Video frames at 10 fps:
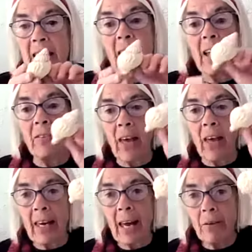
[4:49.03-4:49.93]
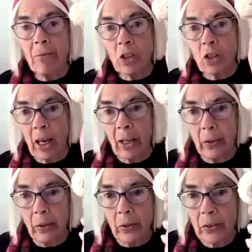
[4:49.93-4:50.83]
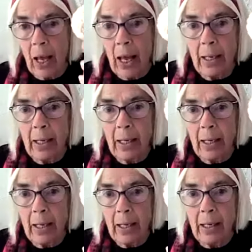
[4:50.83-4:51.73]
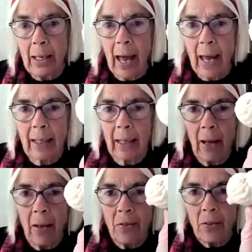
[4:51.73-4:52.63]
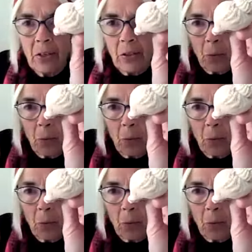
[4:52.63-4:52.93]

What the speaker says: and they have shells like this